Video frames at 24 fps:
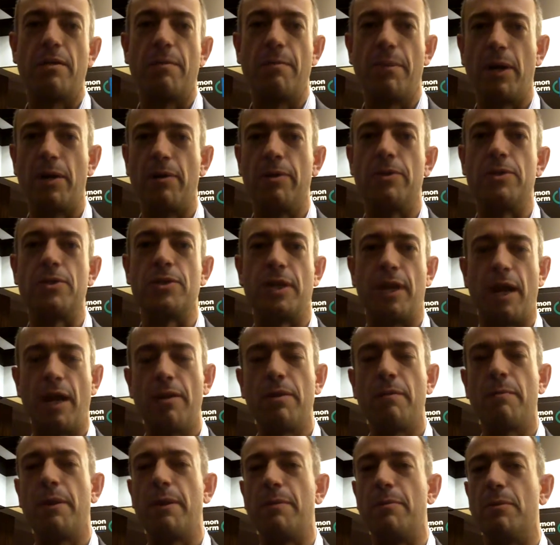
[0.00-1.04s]
components that
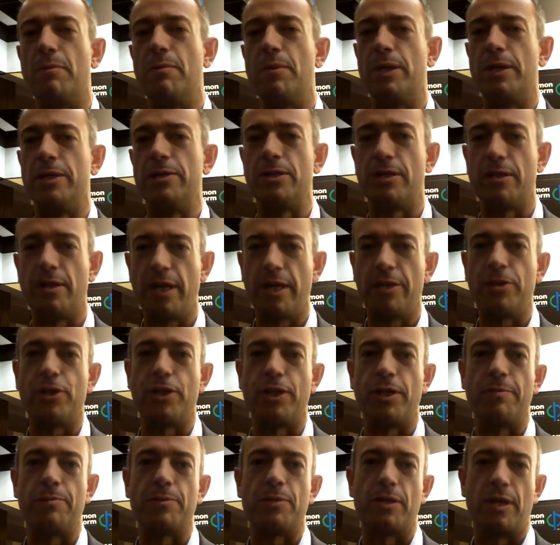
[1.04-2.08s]
other people put into their
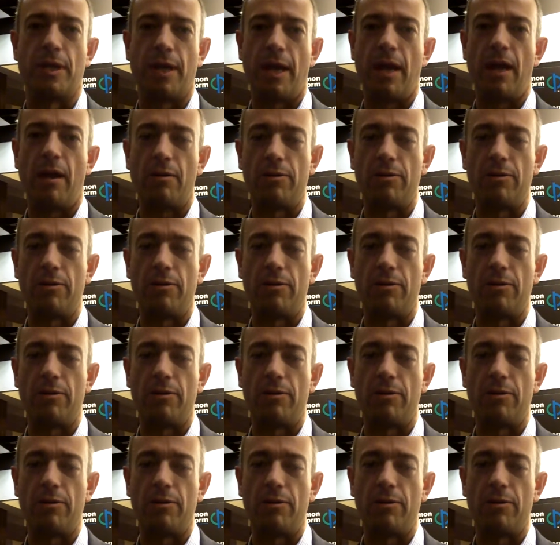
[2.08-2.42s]
chips that